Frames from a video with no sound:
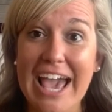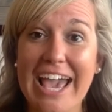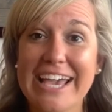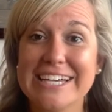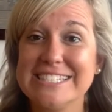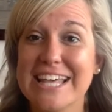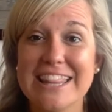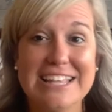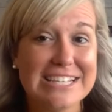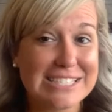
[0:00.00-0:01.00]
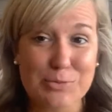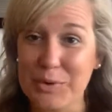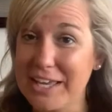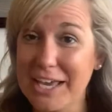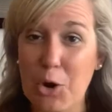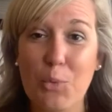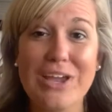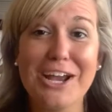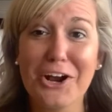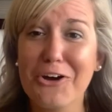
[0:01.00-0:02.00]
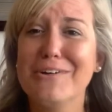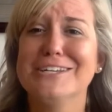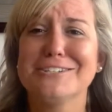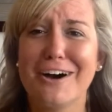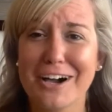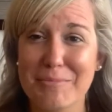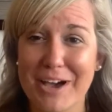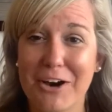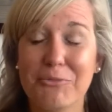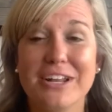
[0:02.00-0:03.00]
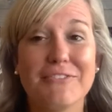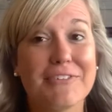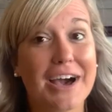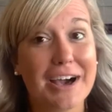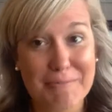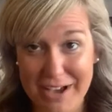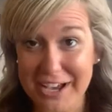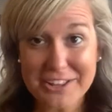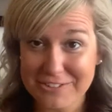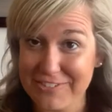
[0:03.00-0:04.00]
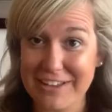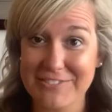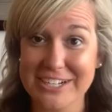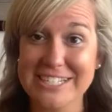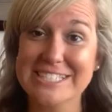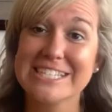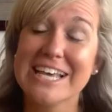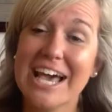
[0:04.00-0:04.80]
And this week, we are going to talk about one of my other favorites,